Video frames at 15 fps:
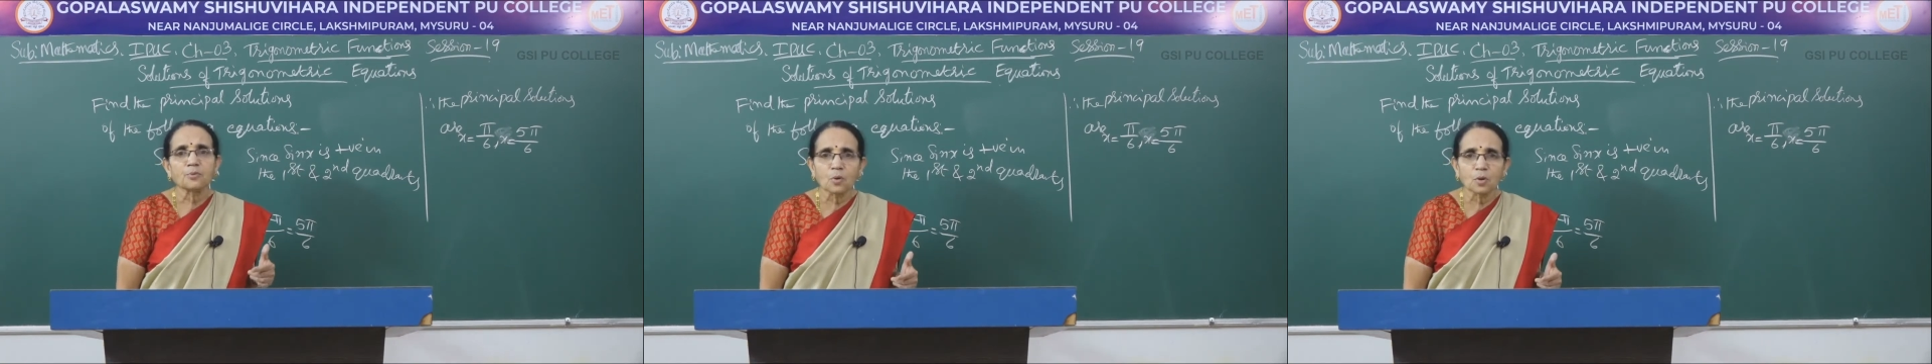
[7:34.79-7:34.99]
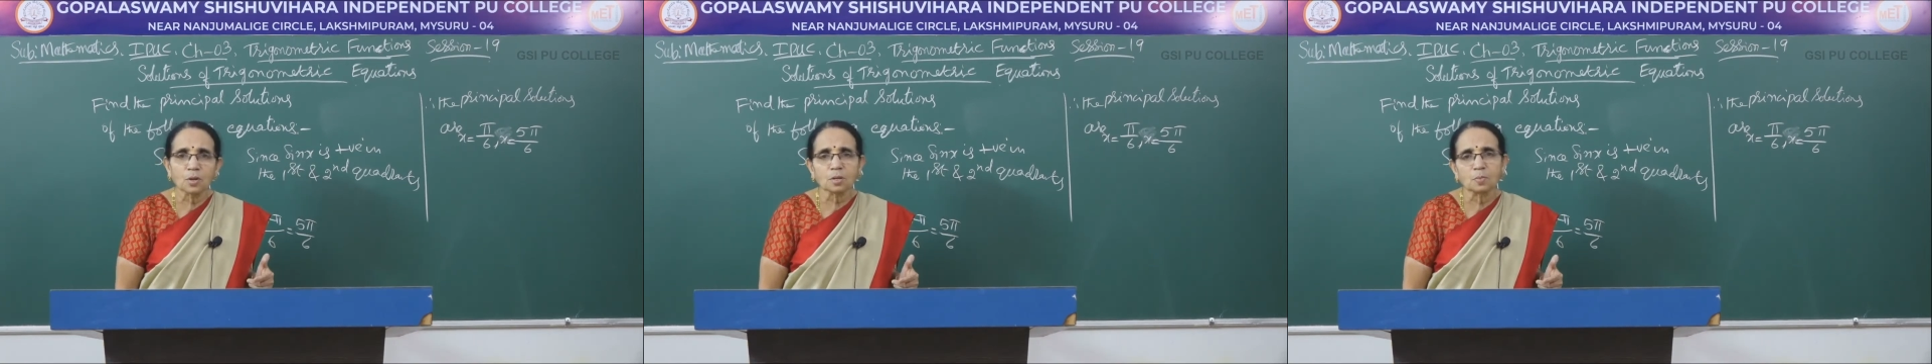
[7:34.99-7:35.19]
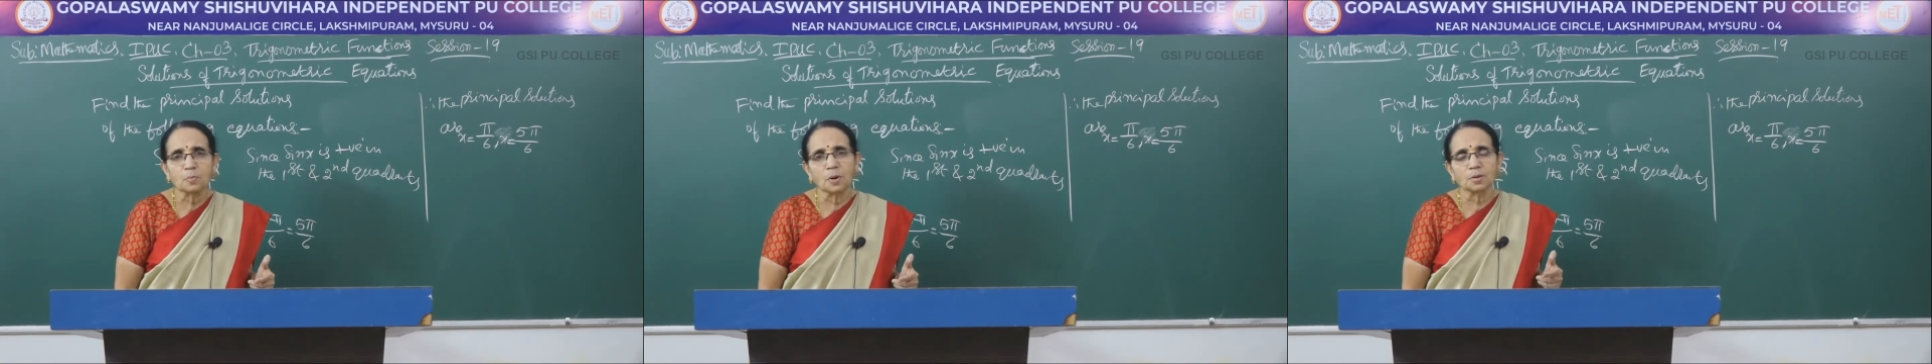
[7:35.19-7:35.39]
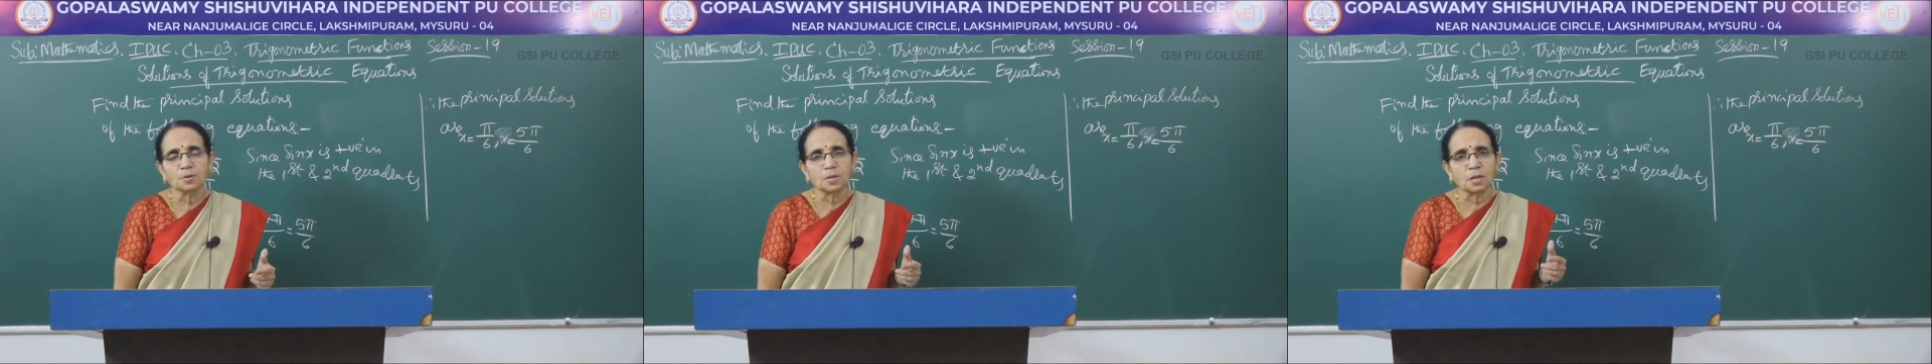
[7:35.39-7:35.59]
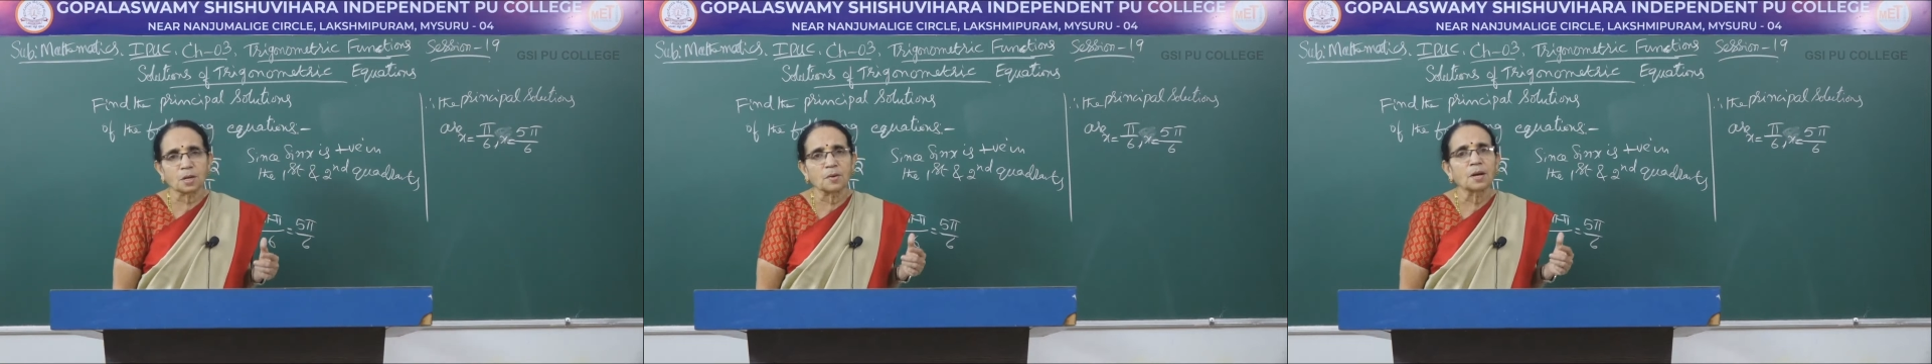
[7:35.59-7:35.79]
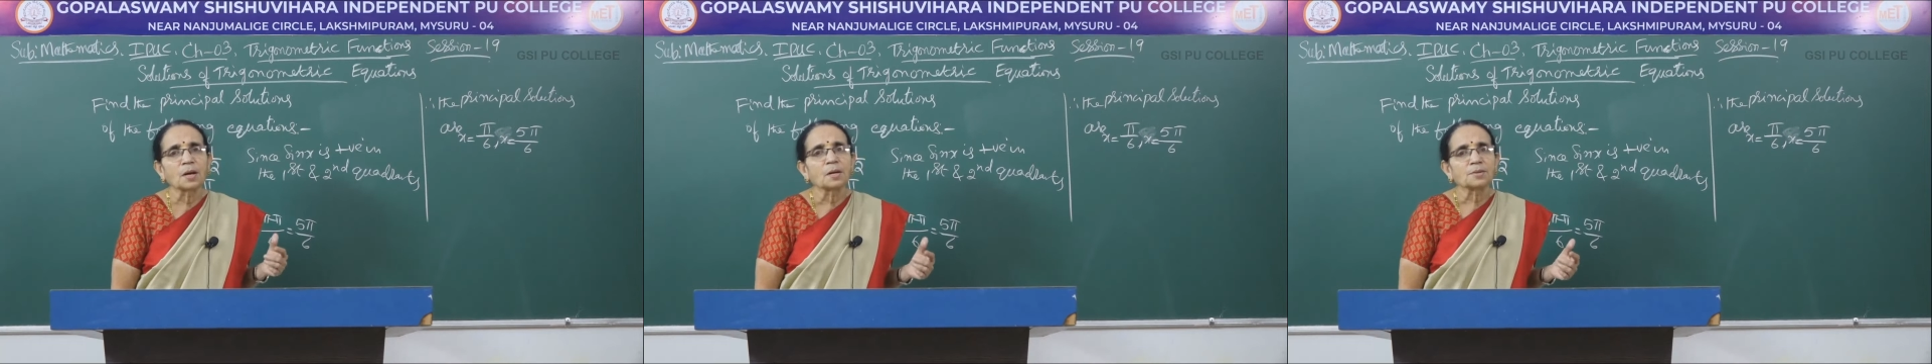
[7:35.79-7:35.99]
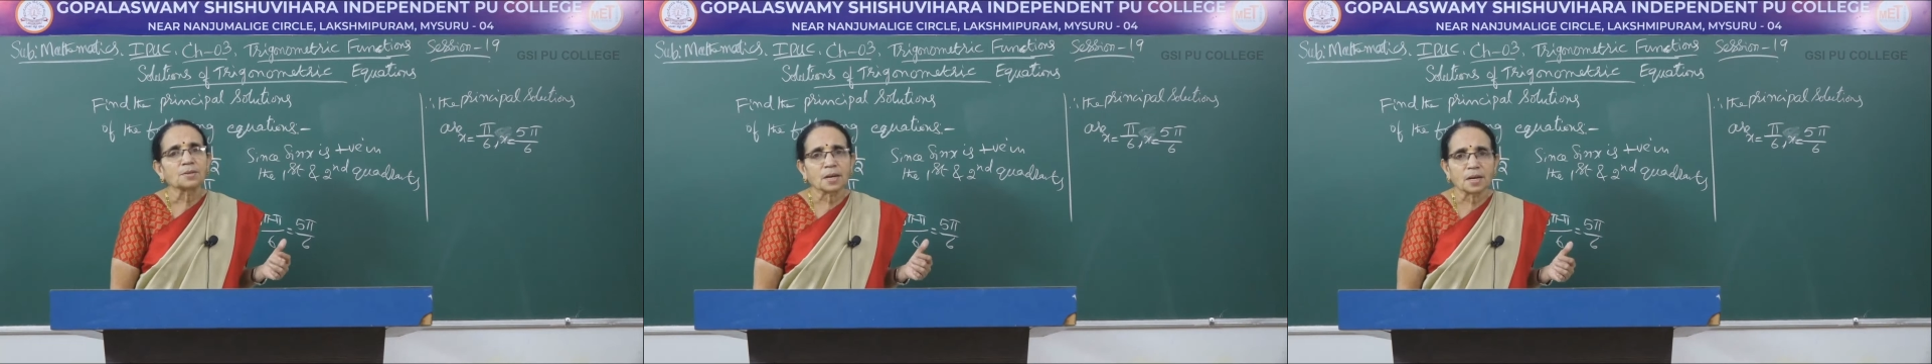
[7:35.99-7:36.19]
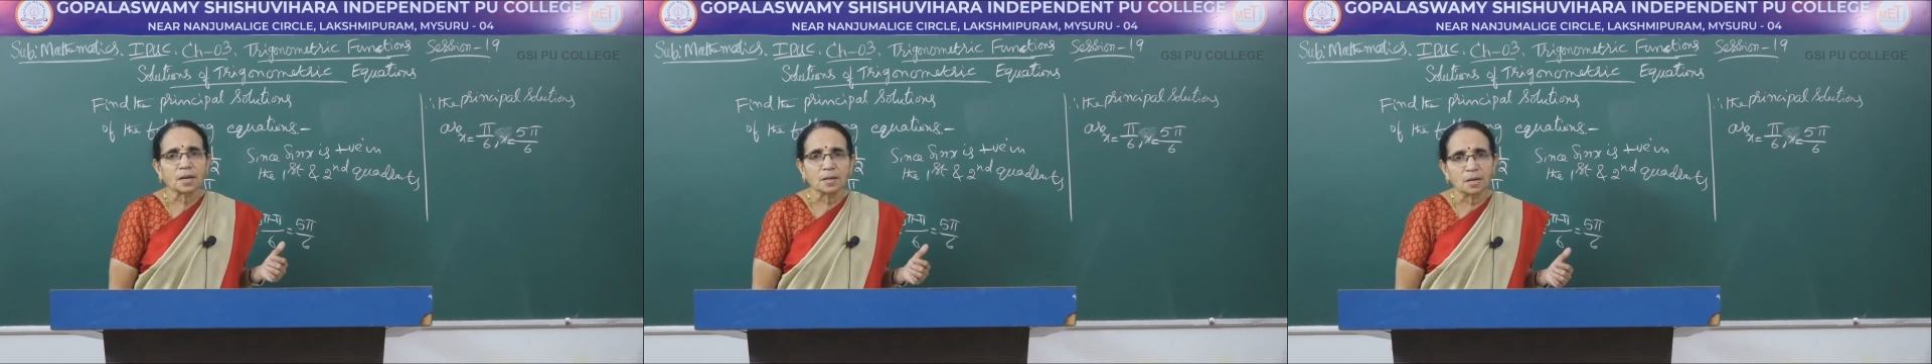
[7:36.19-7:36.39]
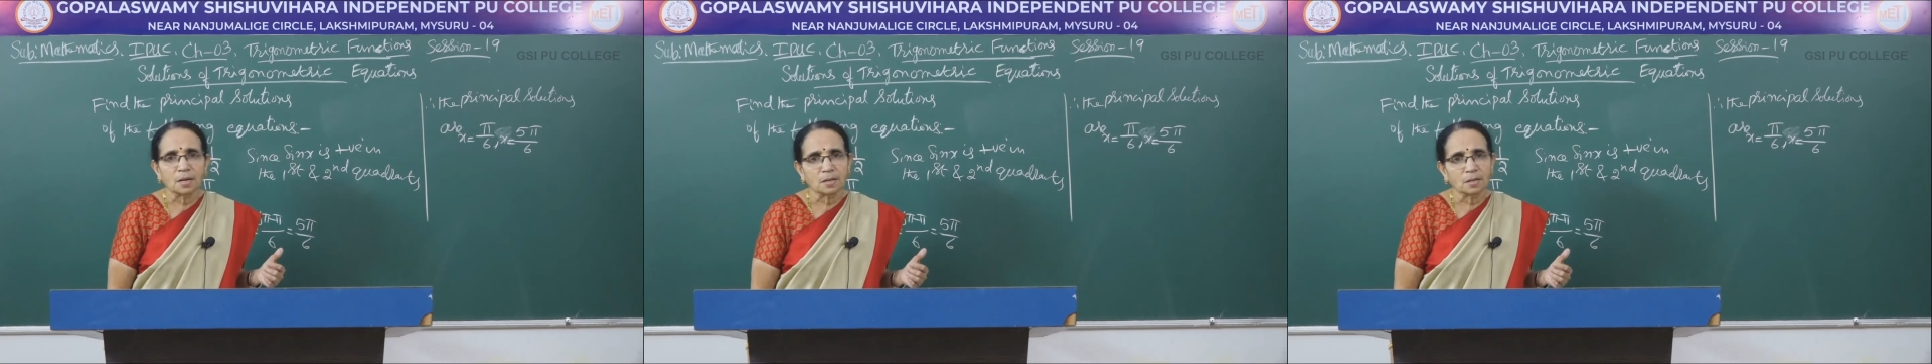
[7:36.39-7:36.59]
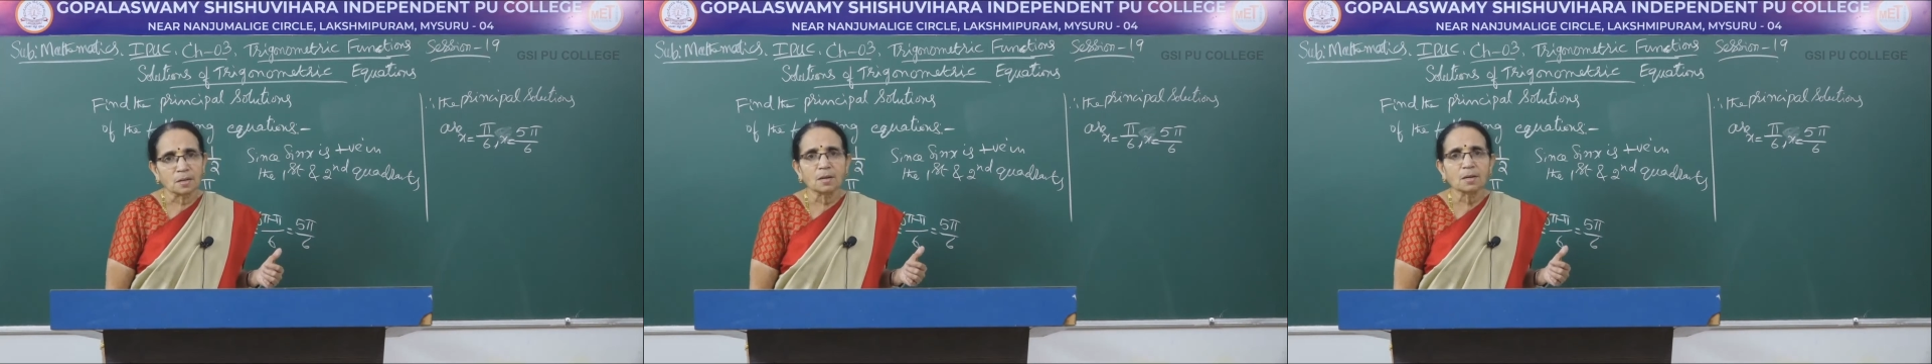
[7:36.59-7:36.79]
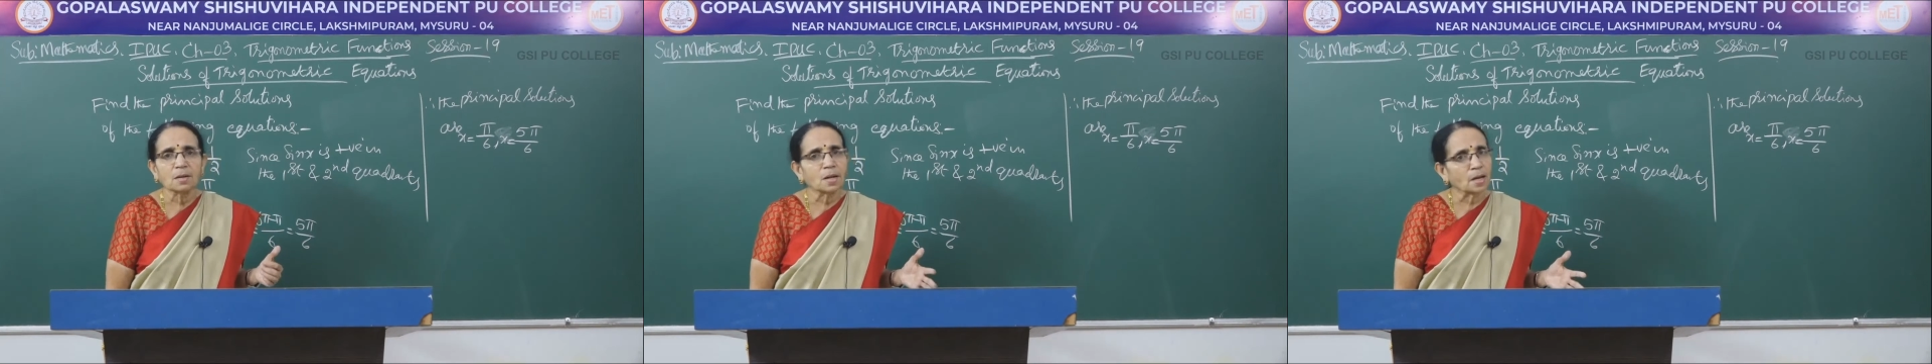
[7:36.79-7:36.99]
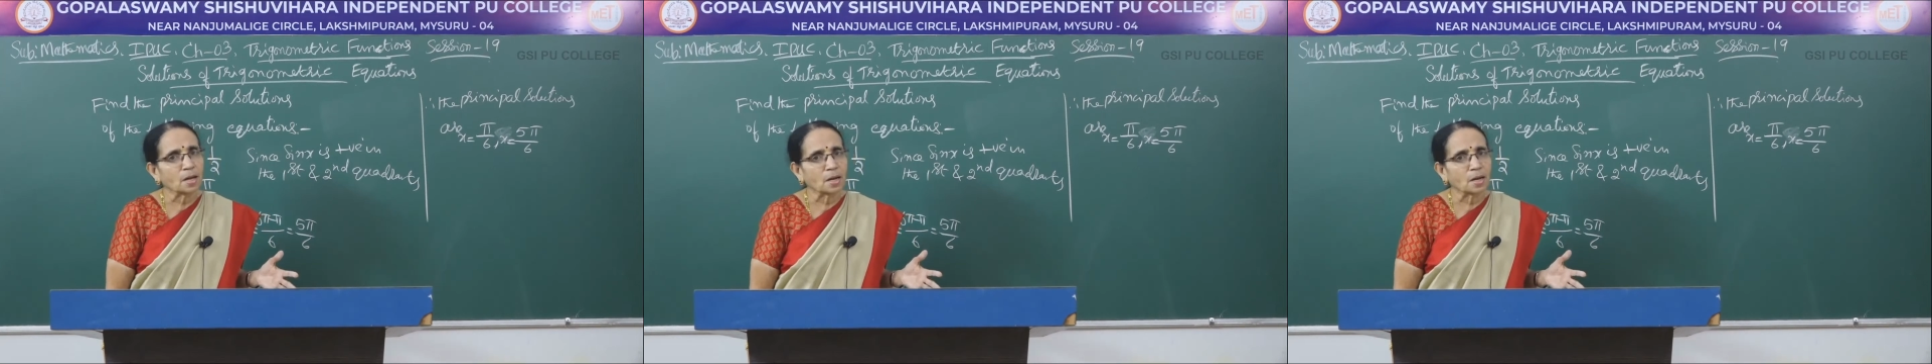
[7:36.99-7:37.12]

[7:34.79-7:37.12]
fourth positive, second and third